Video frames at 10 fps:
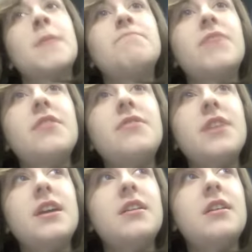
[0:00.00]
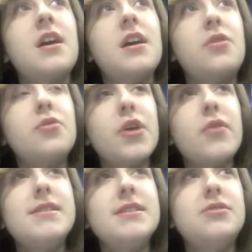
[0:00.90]
I think although
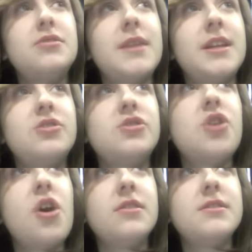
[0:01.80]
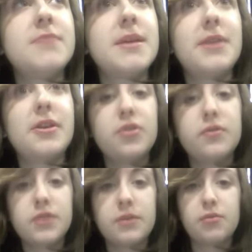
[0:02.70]
I did do many shots, maybe I could
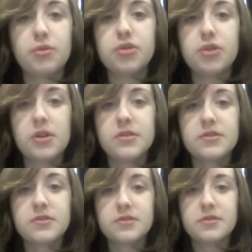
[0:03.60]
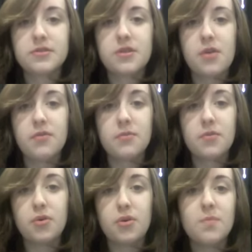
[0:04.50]
have done more shots of
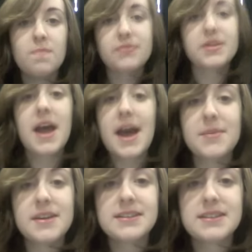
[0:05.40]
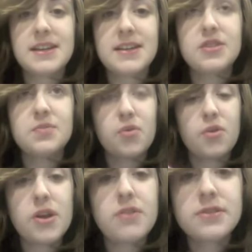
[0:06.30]
more happy scenes, more
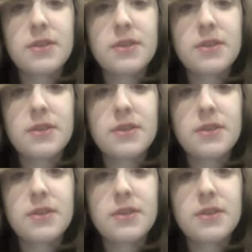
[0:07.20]
close up,